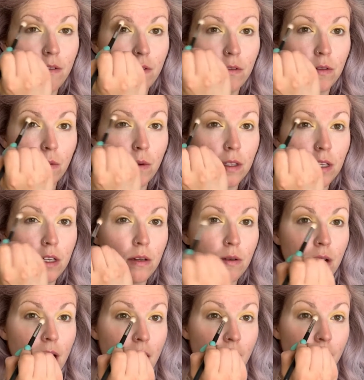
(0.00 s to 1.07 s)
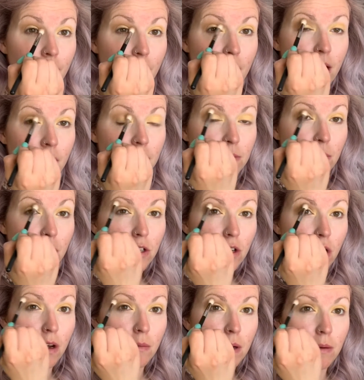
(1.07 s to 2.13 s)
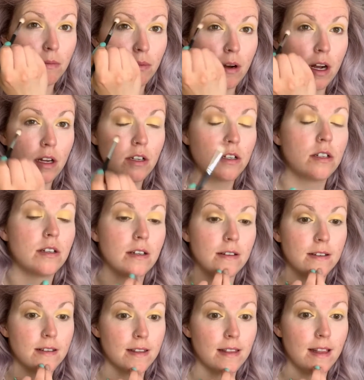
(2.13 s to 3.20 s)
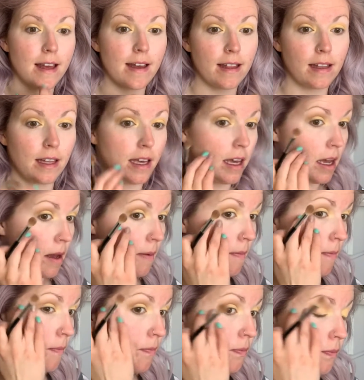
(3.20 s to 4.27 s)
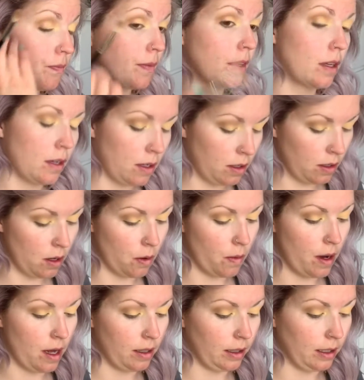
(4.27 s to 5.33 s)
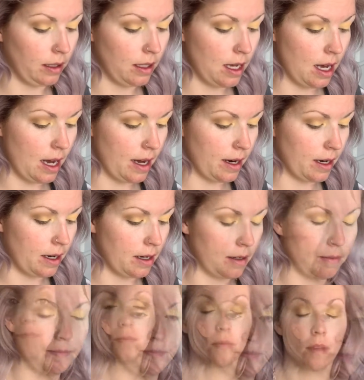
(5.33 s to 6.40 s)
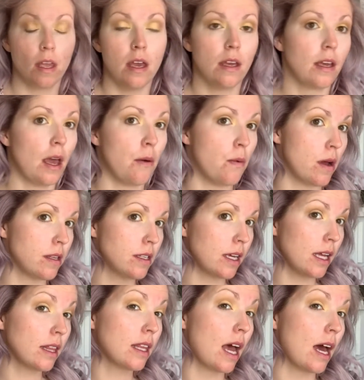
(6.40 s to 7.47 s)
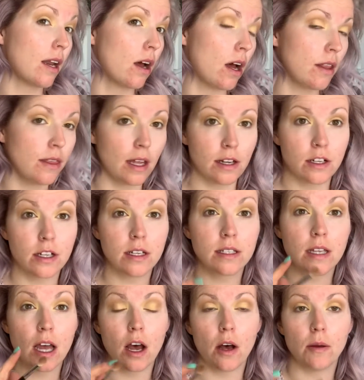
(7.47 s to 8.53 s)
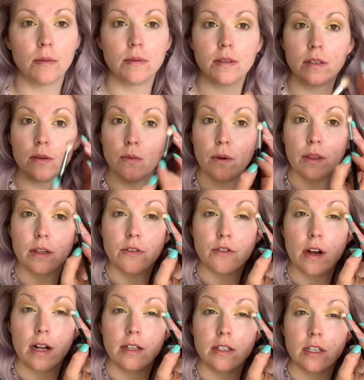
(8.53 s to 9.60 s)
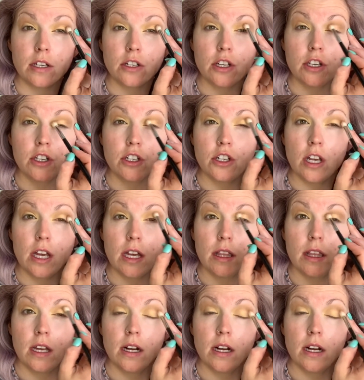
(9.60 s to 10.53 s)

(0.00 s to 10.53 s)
So once I don't have as much on my brush, just lightly go a little higher. Okay, once you get that on, that just helps with the transition shade